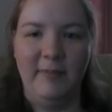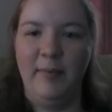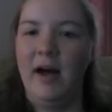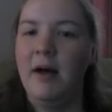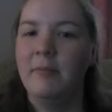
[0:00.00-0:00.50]
And my
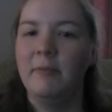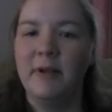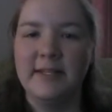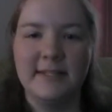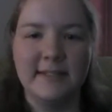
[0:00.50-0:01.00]
mom
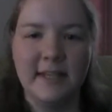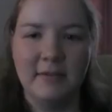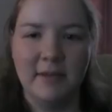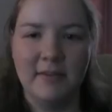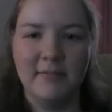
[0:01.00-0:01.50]
went to see
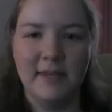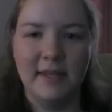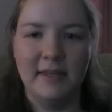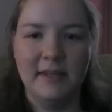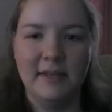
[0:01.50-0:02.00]
it with
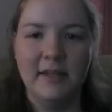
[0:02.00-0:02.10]
me.